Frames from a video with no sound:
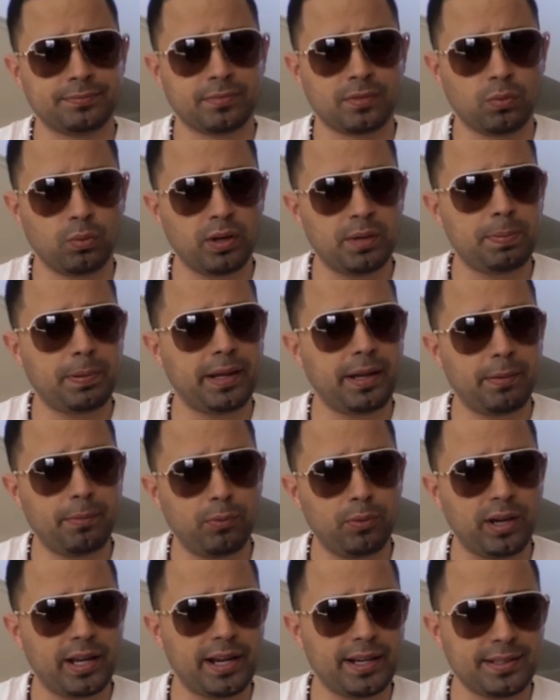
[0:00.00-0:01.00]
1
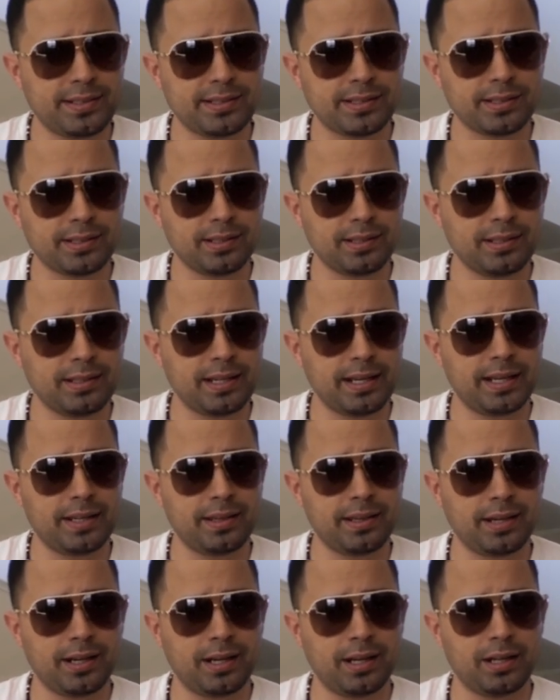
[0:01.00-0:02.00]
pound less
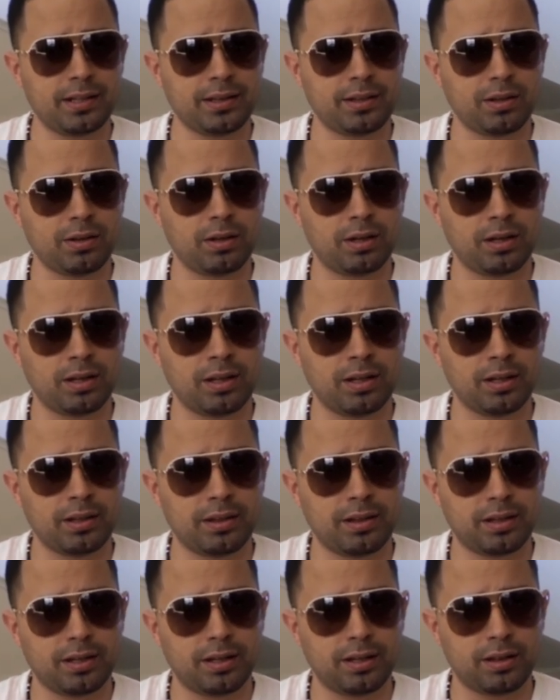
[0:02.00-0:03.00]
than
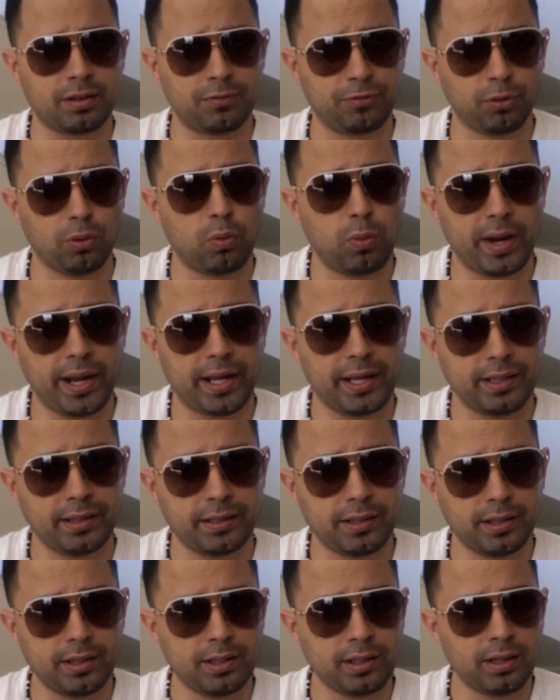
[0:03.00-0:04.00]
the full weight
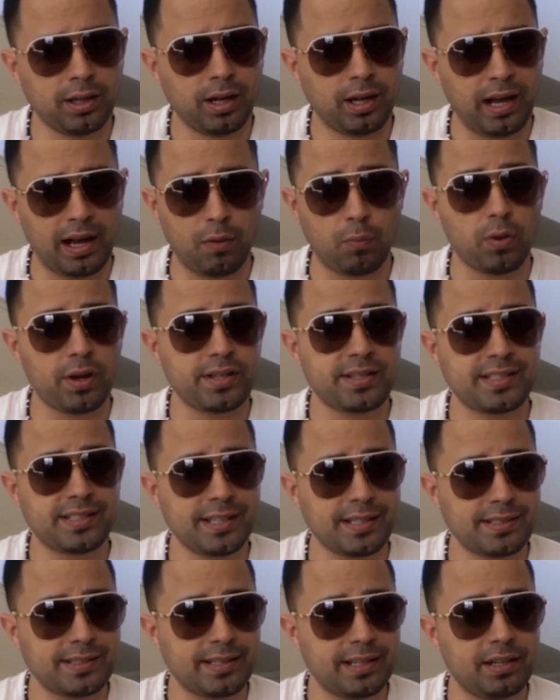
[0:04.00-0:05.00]
at
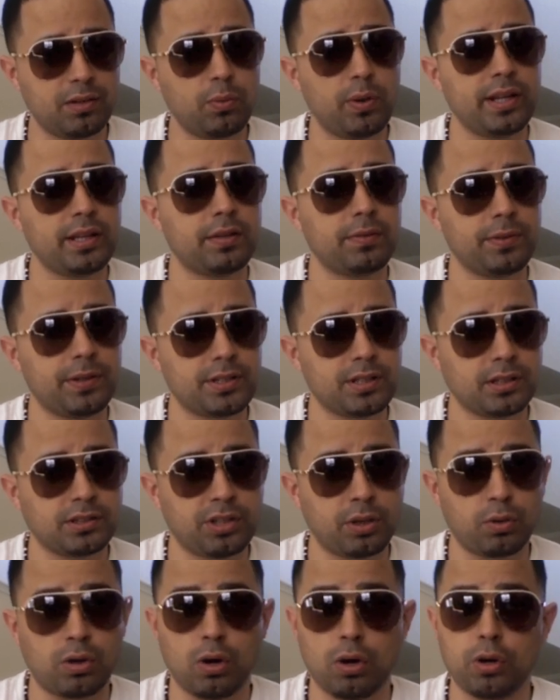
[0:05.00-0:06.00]
160 in the weight division.
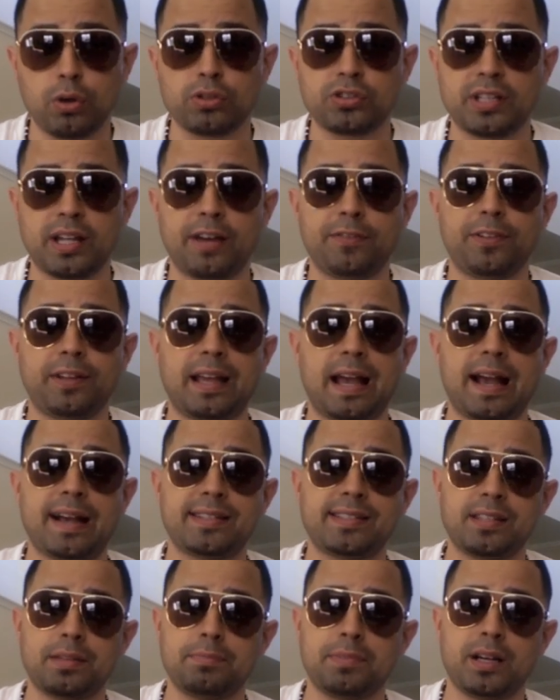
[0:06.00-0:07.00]
So Cotto's definitely
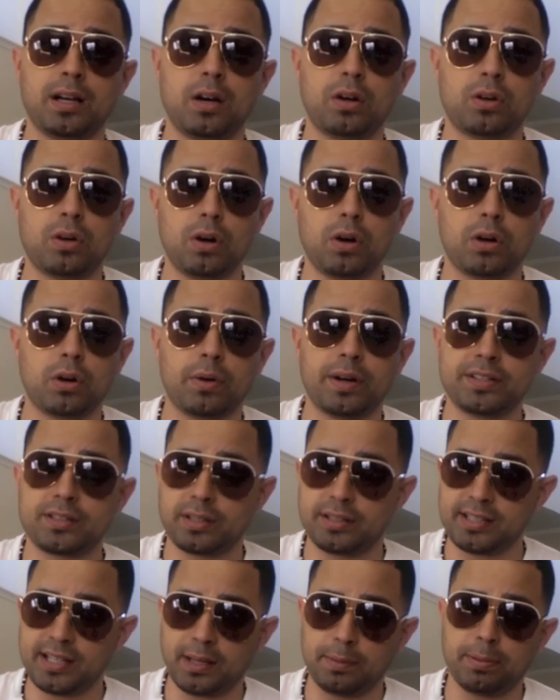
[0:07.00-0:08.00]
asking Miguel Cotto, and it's
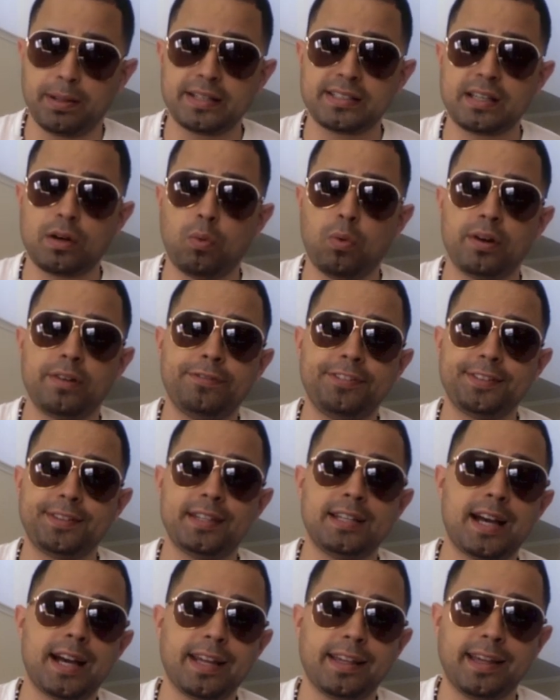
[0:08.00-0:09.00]
going to take place at
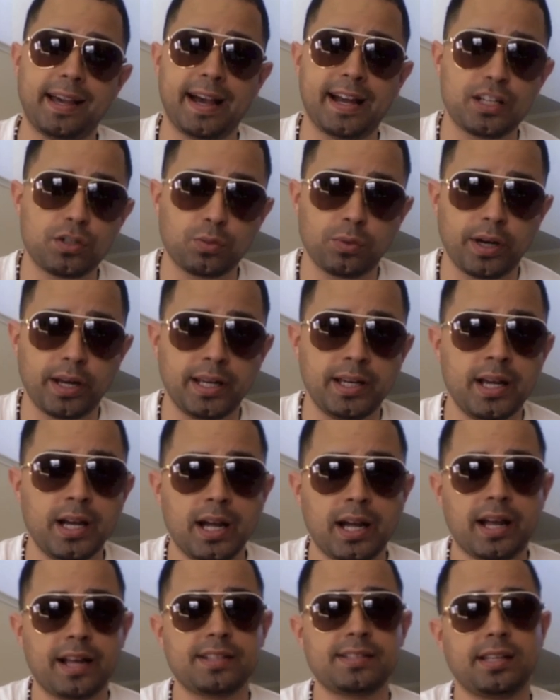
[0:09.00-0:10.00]
159 catch weight
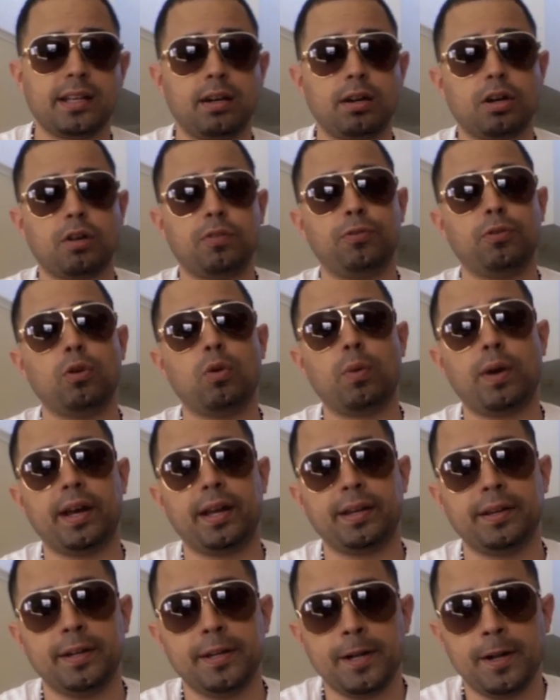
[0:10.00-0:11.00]
instead of a full
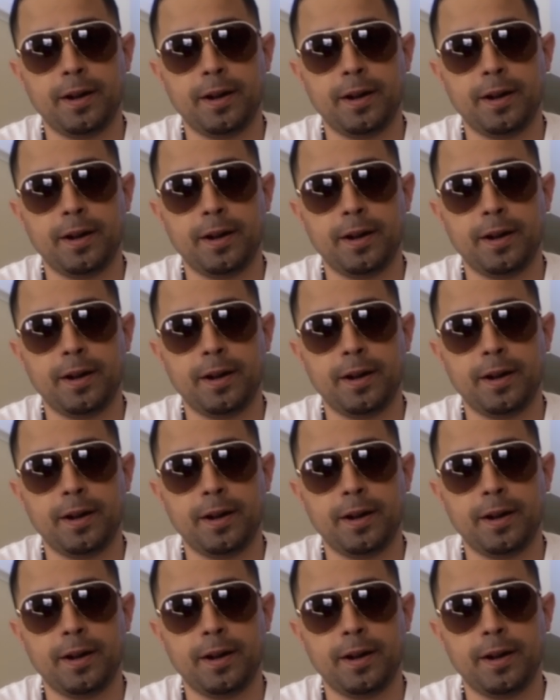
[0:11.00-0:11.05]
weight